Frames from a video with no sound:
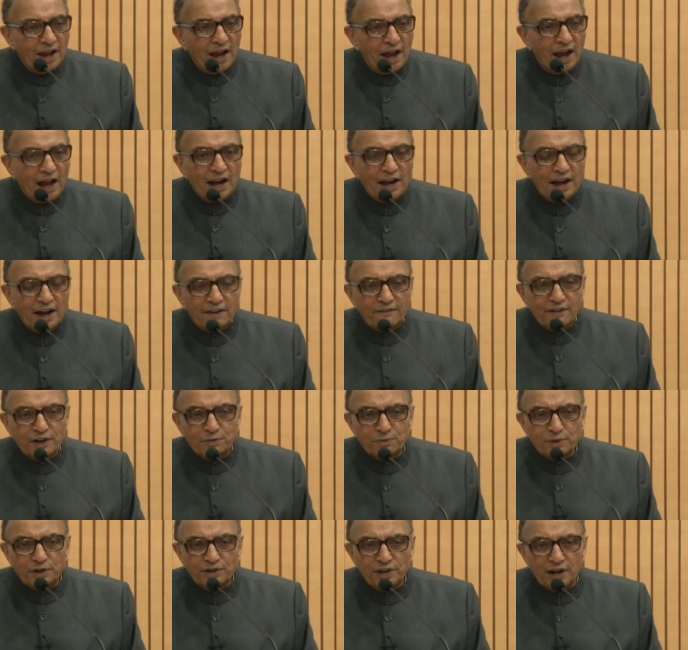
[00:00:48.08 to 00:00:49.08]
I'll
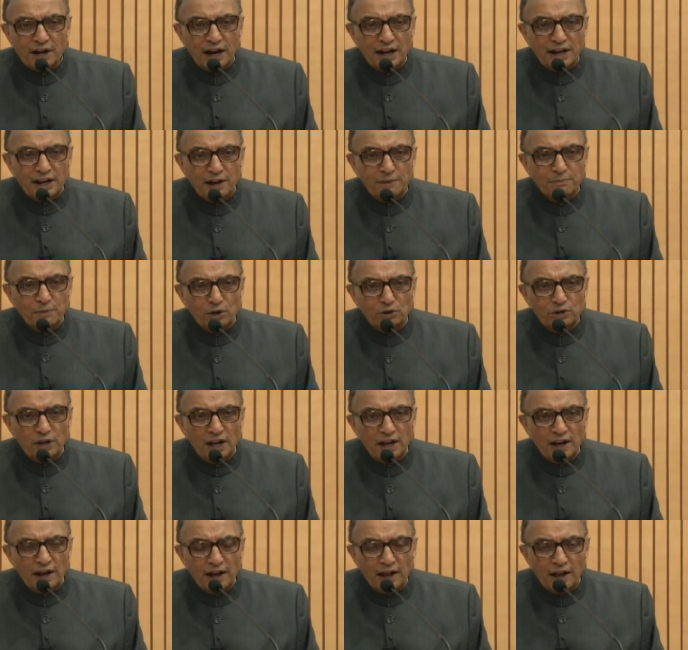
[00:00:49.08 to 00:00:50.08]
request Professor Kannan
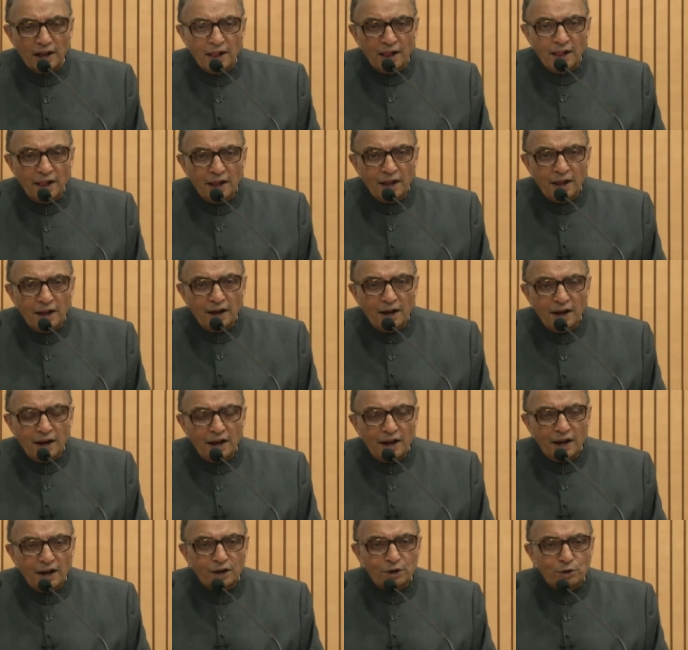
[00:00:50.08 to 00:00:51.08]
Moudgalya
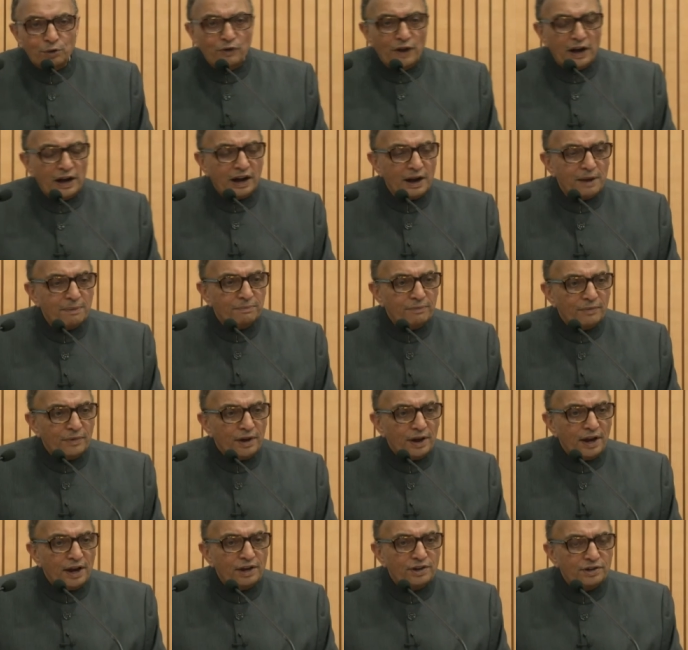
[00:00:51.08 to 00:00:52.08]
uh, to
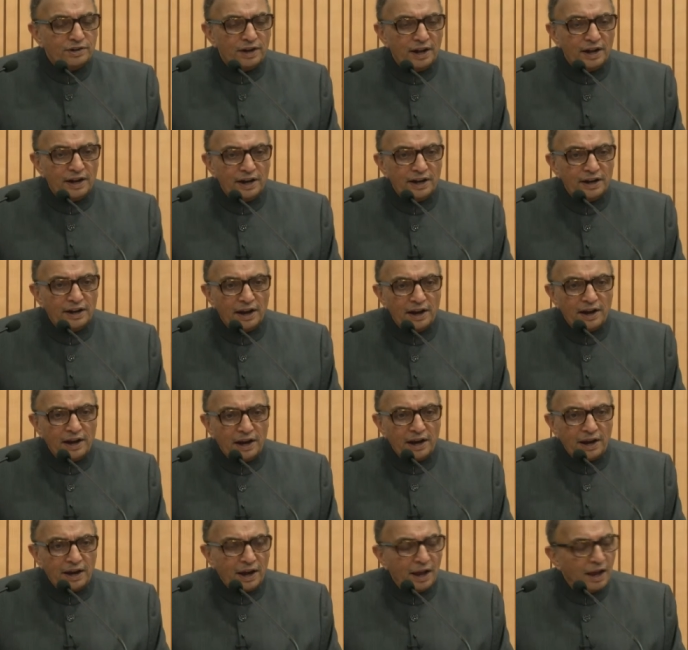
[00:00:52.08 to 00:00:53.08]
welcome each
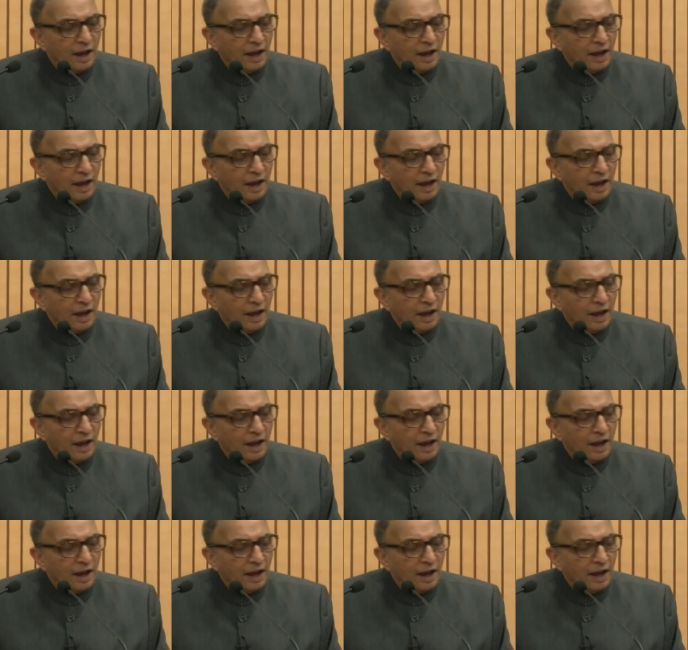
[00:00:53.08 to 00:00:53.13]
dignitary